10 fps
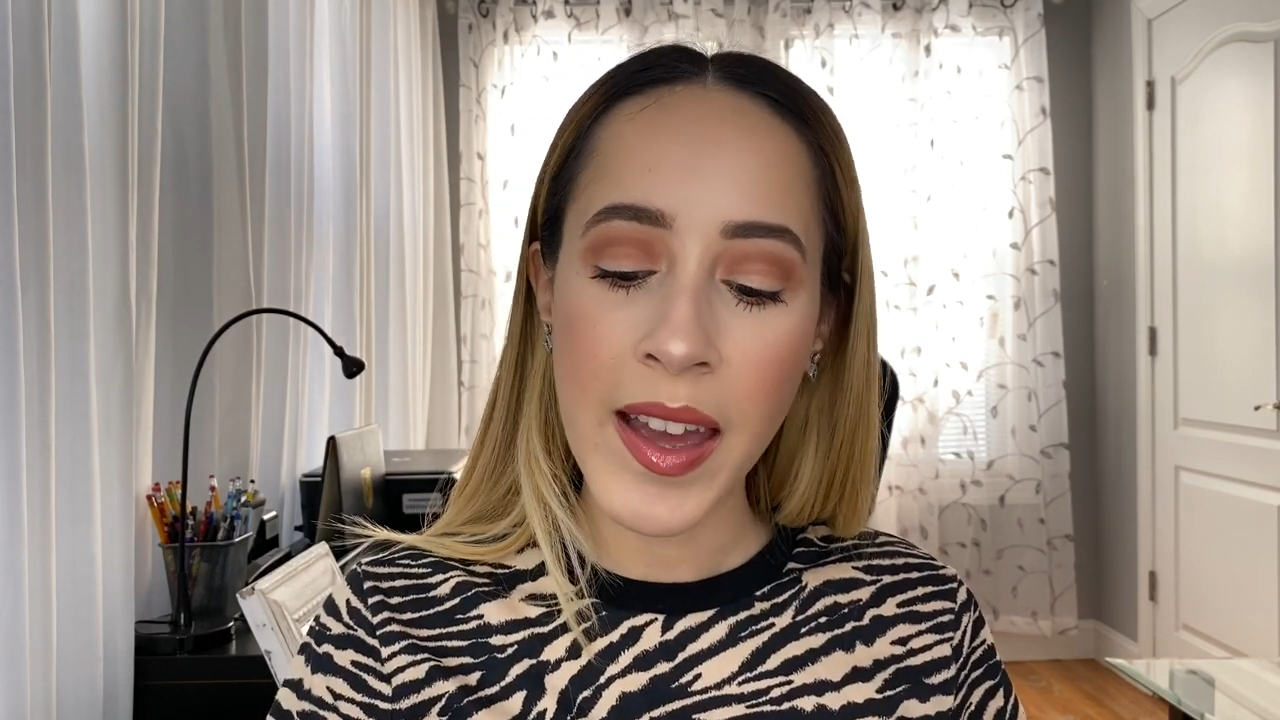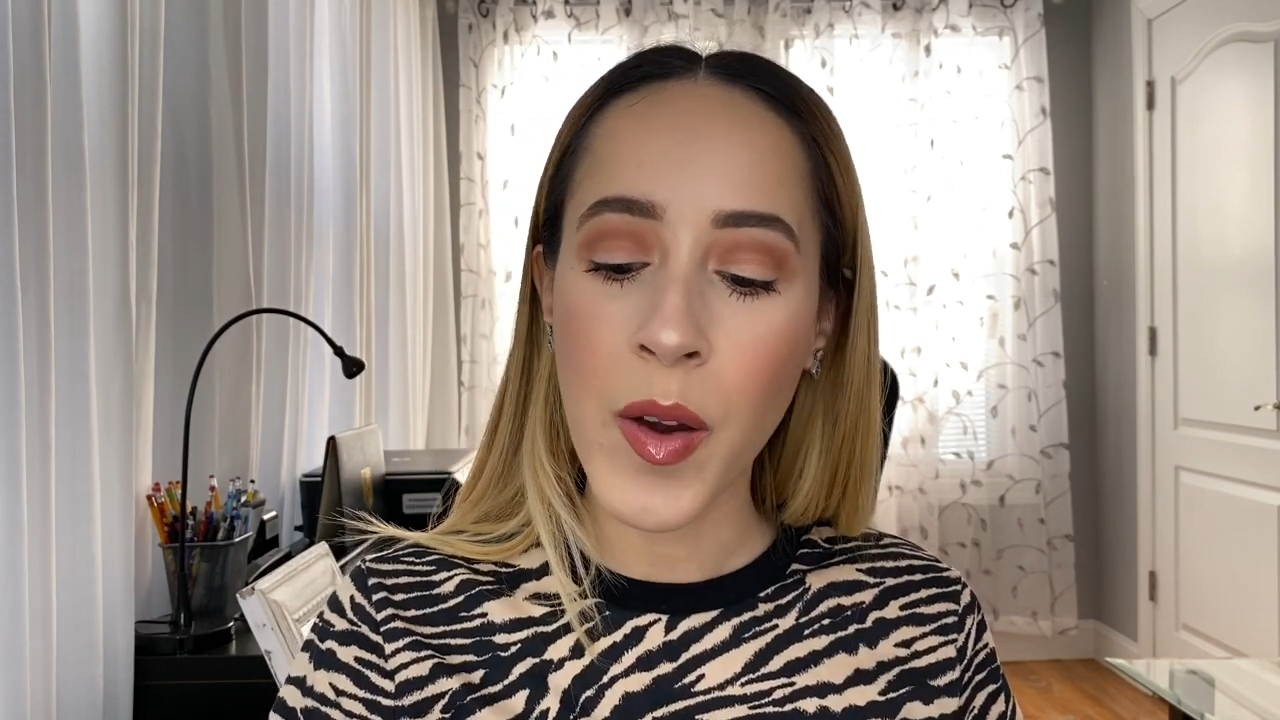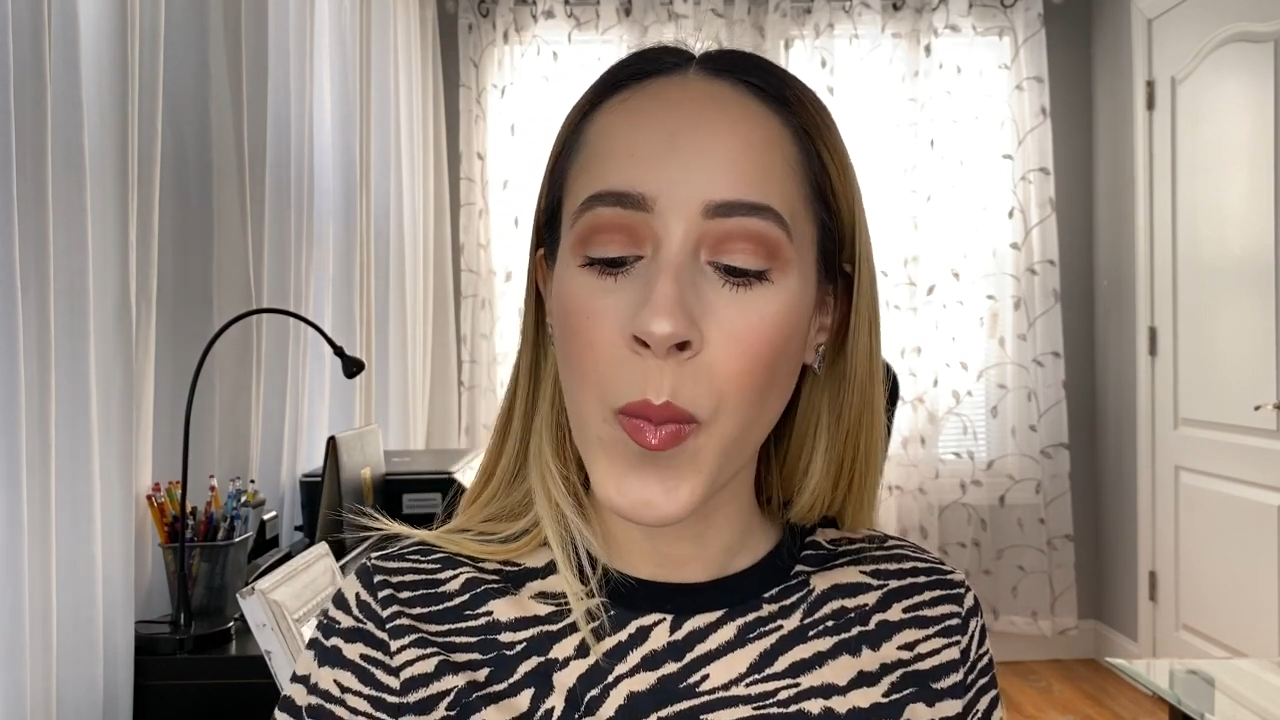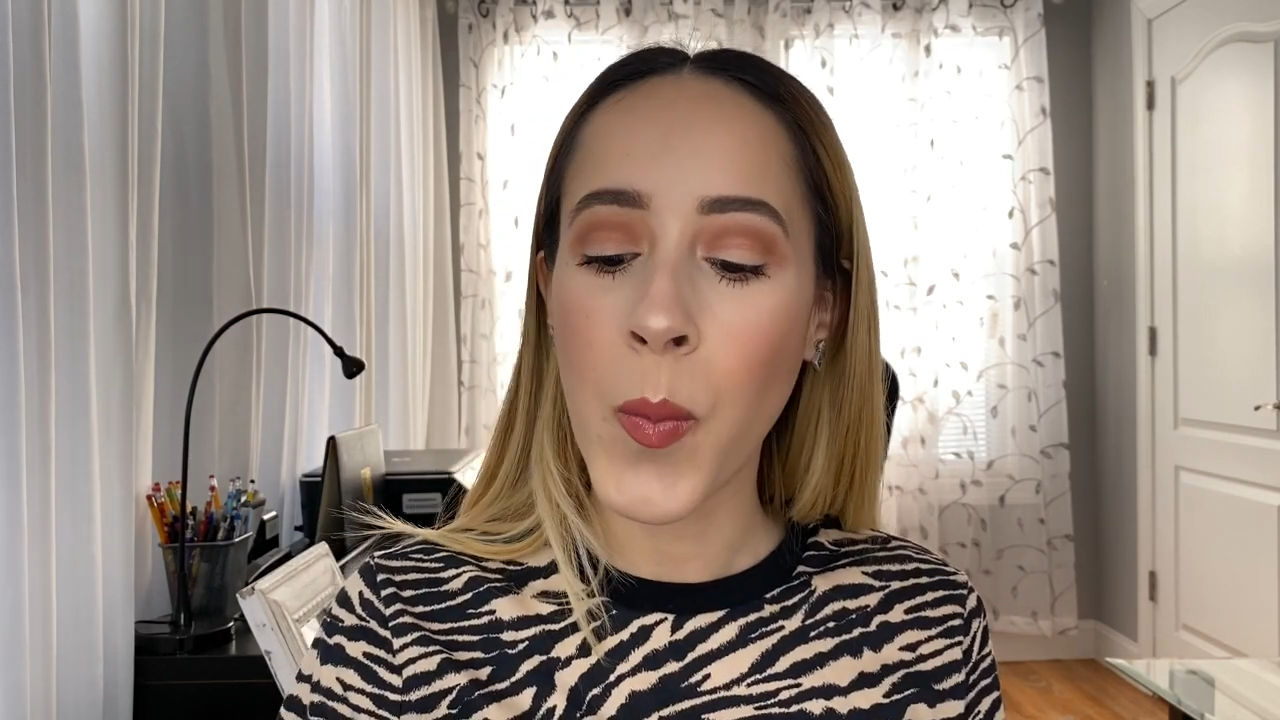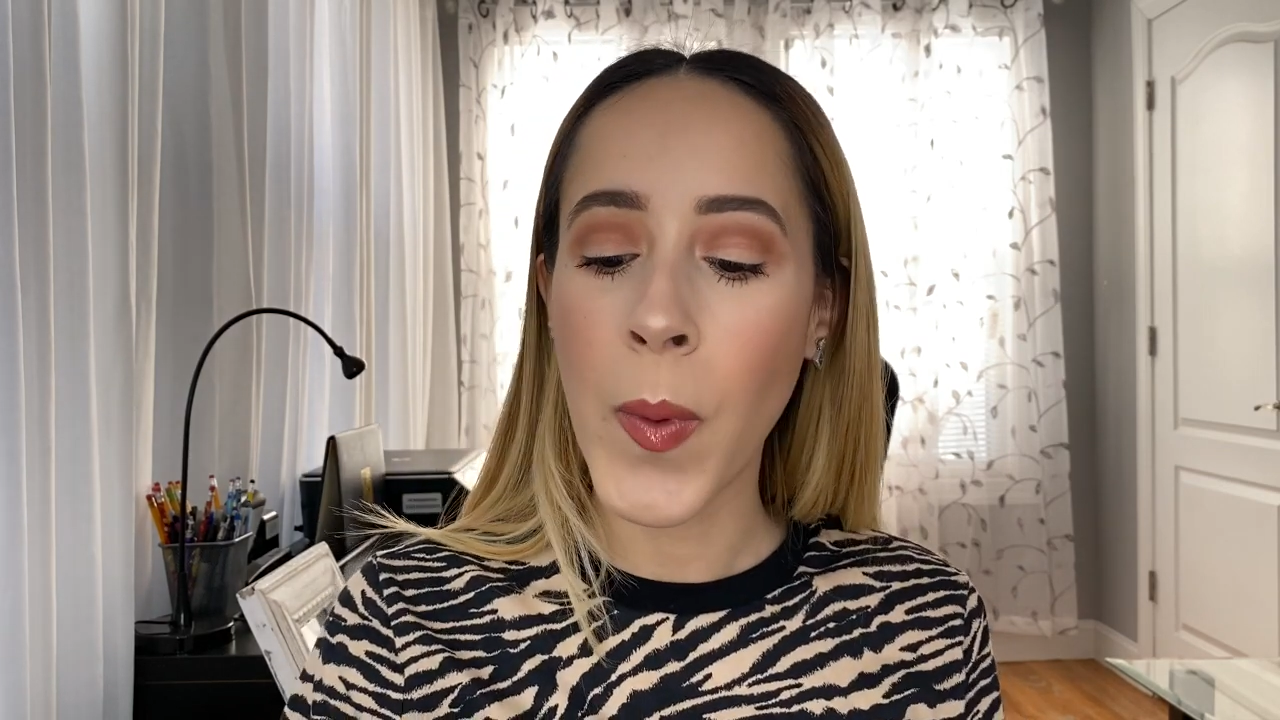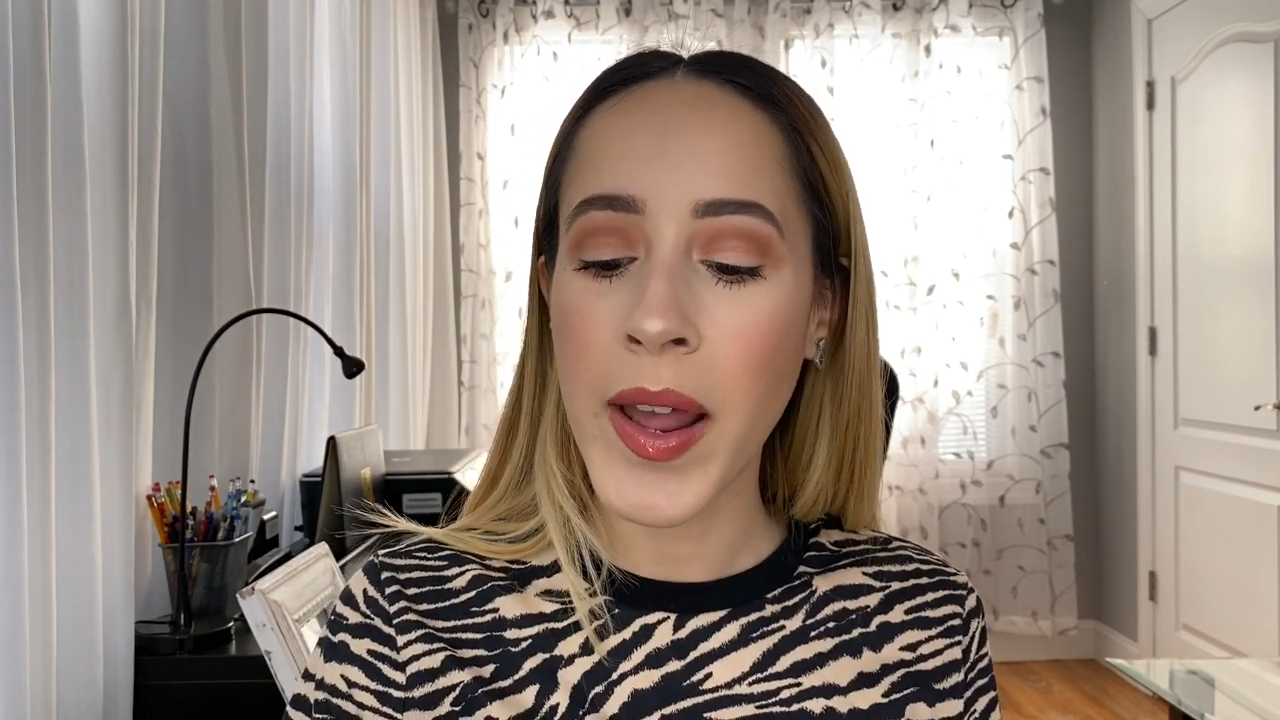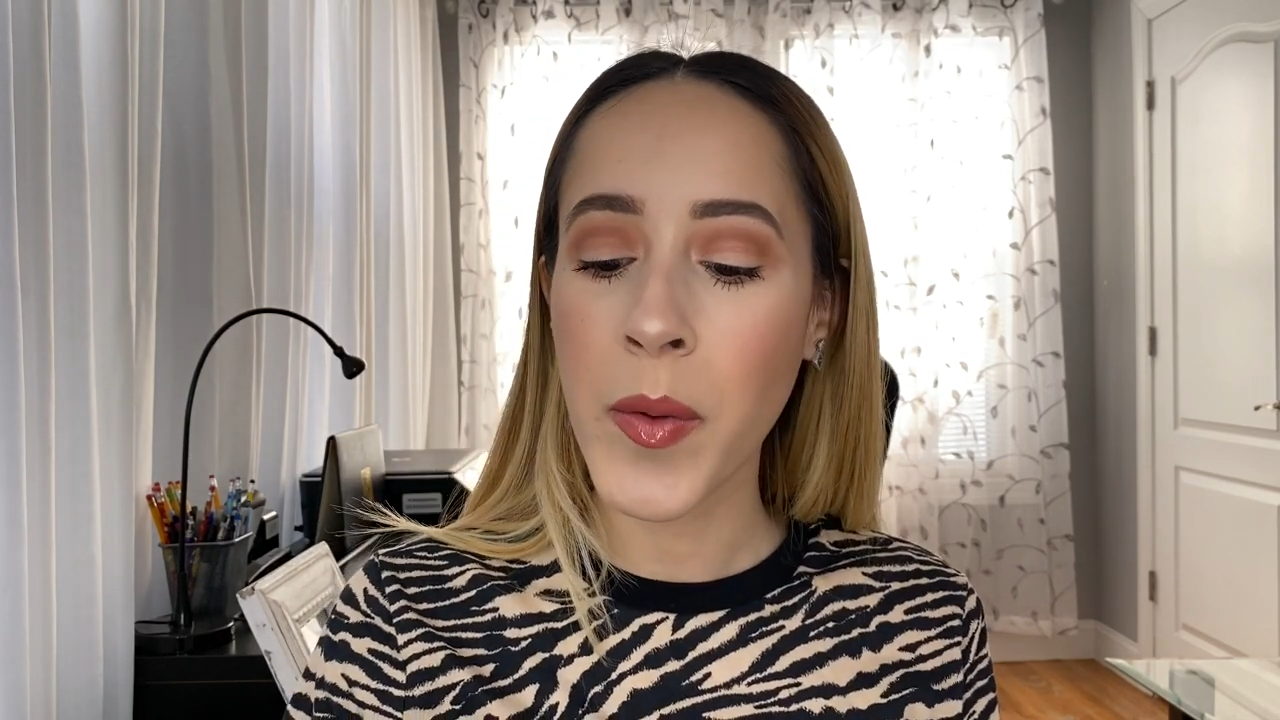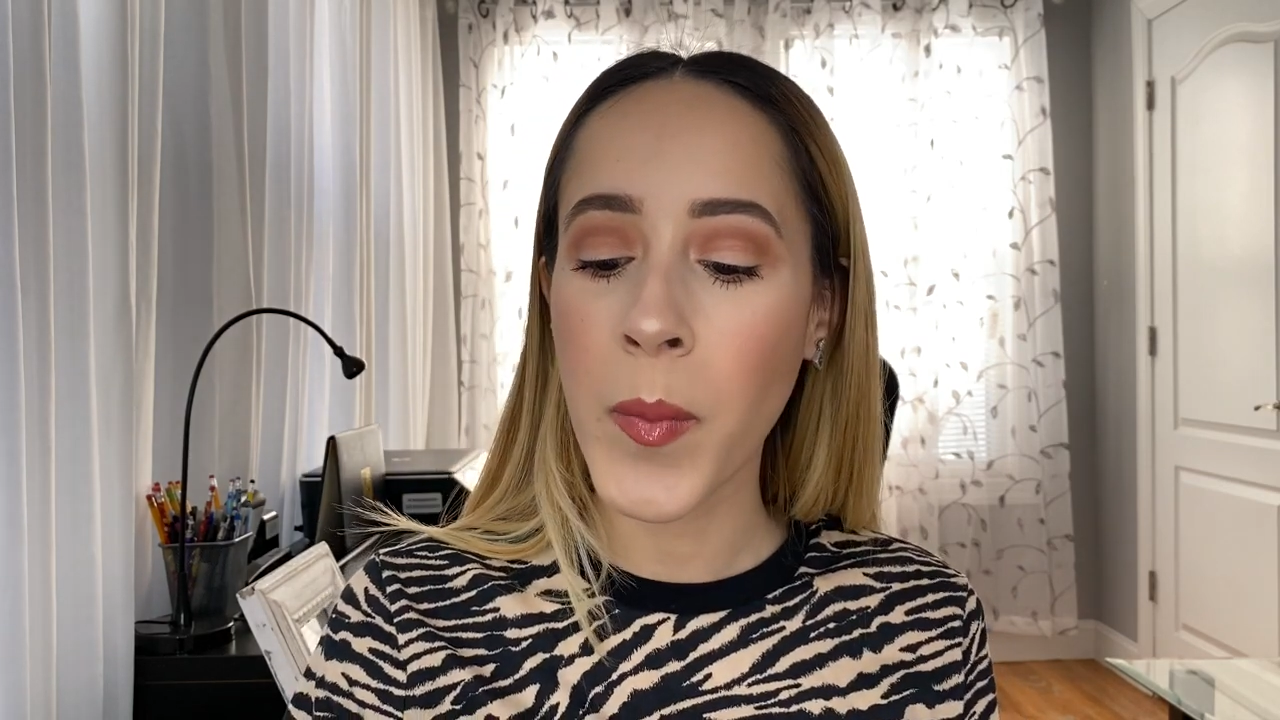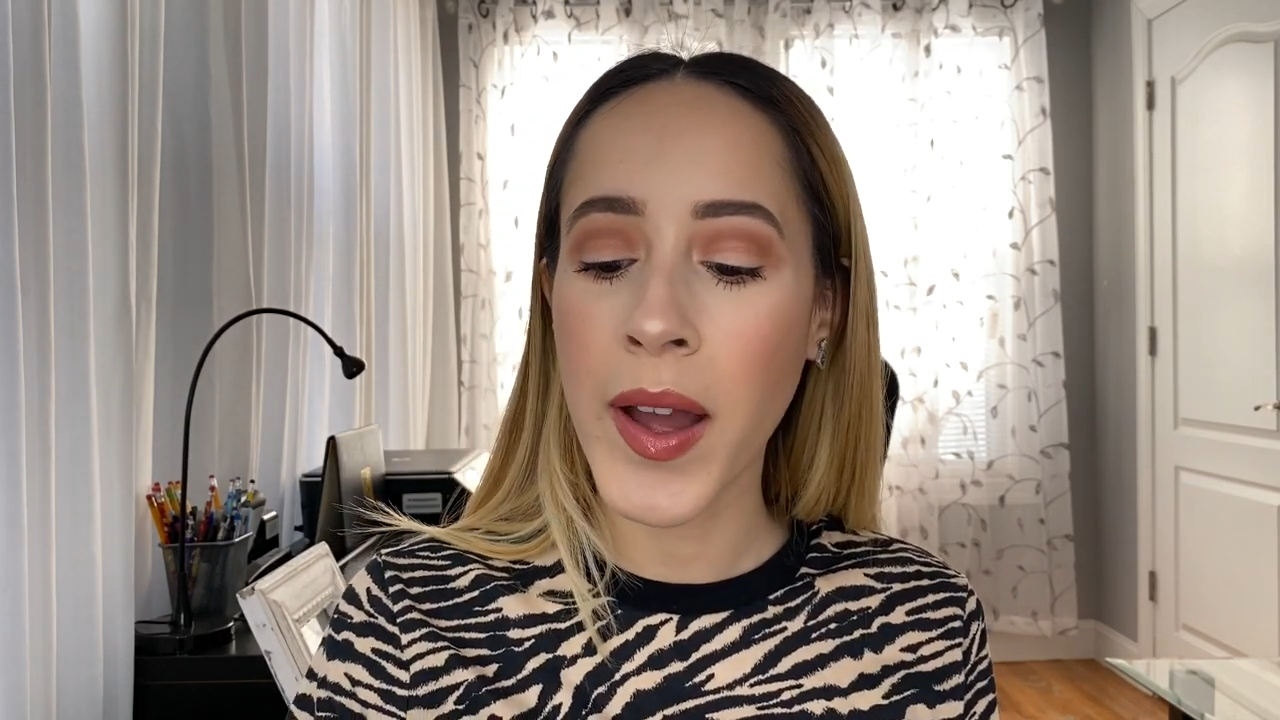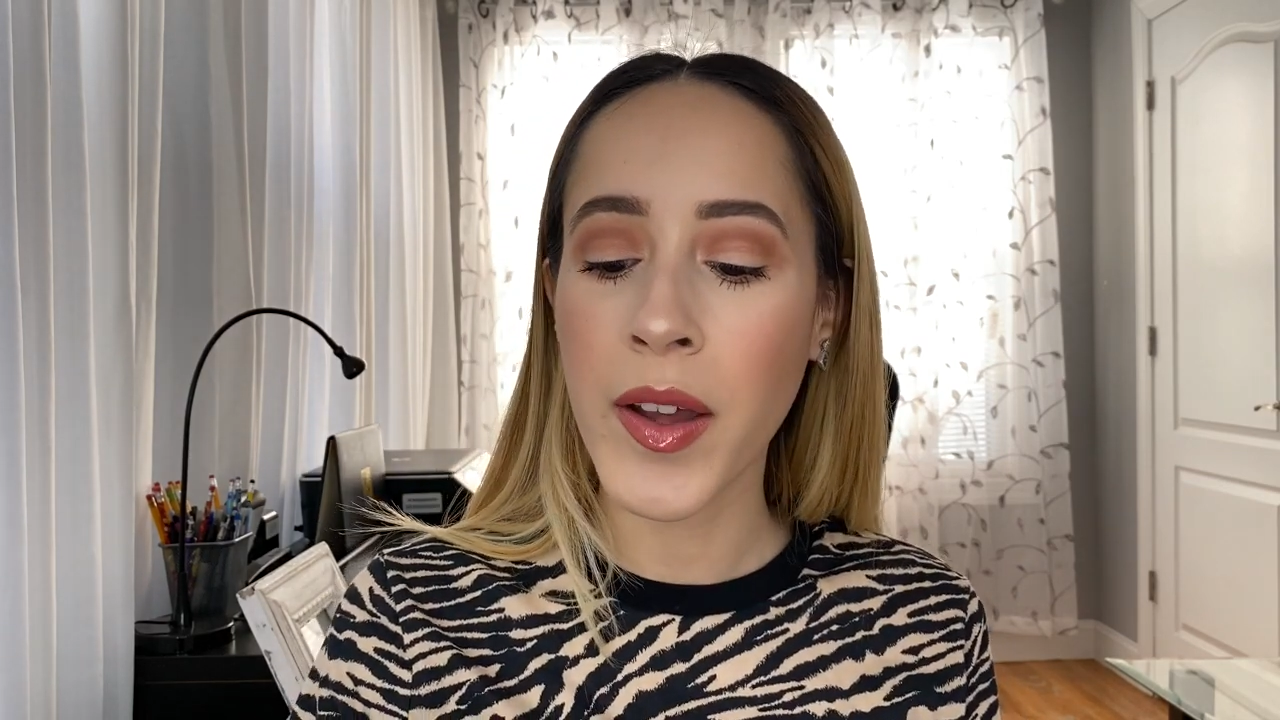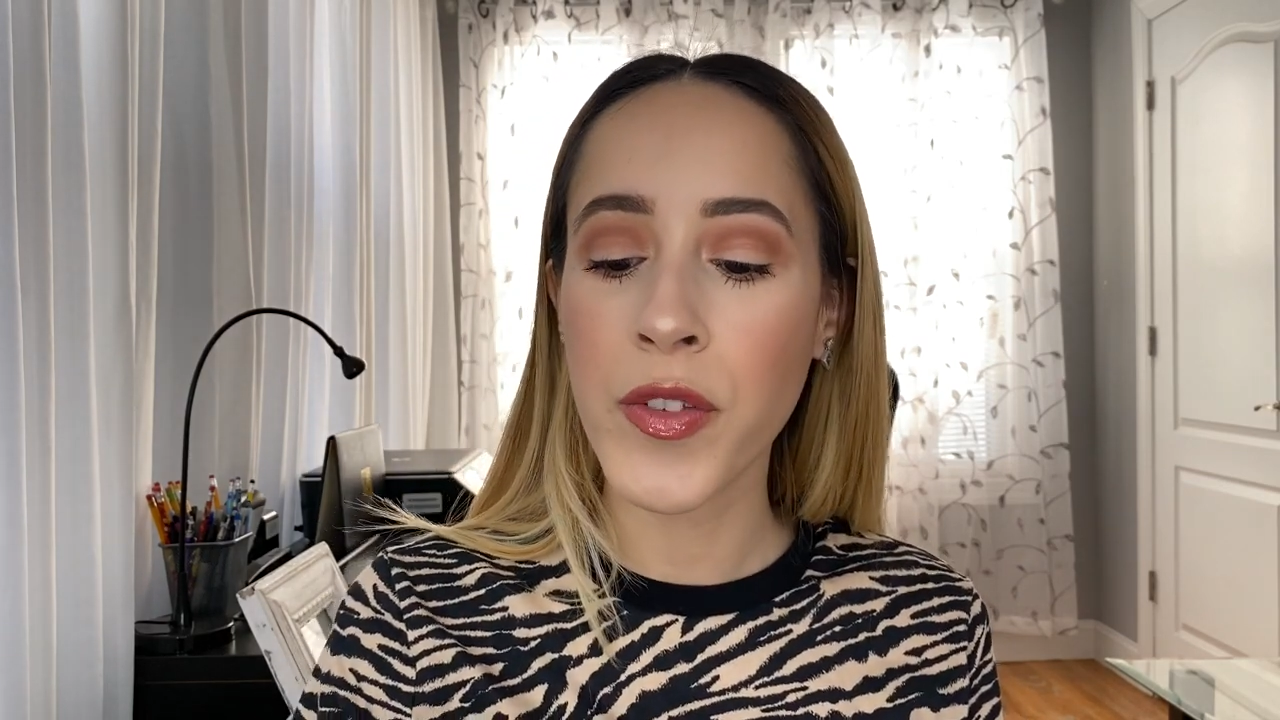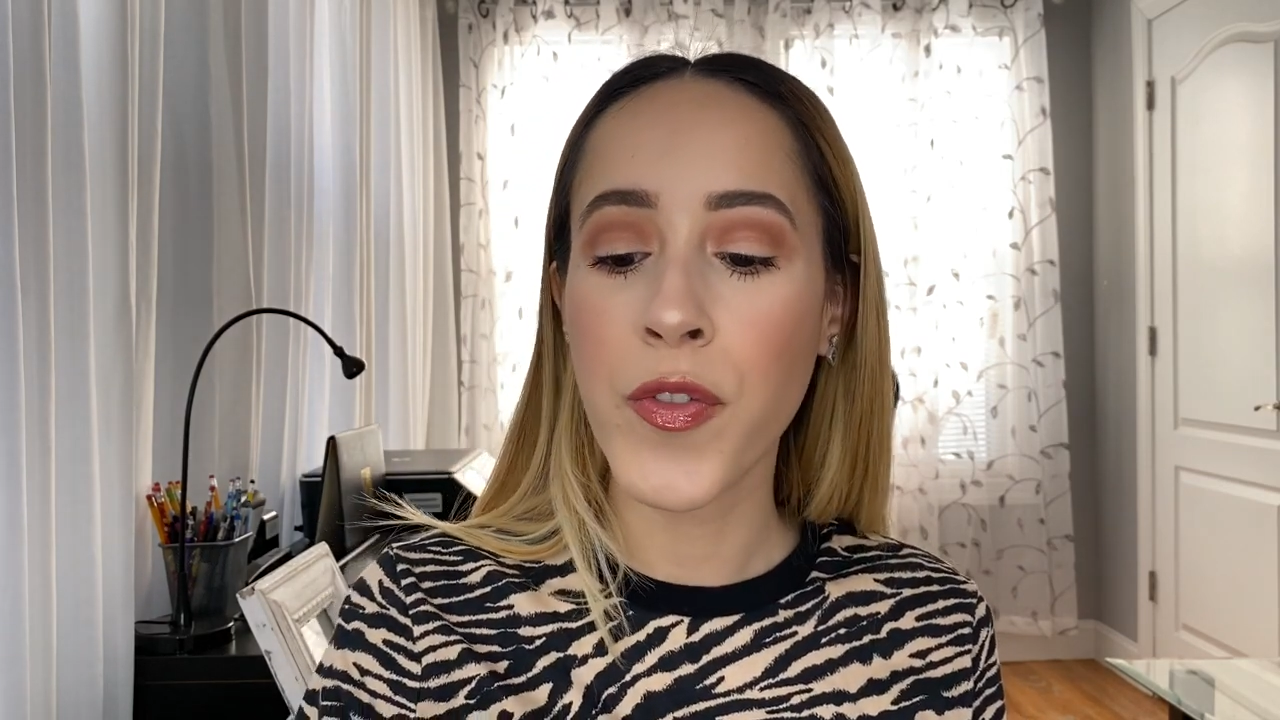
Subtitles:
Wet n Wild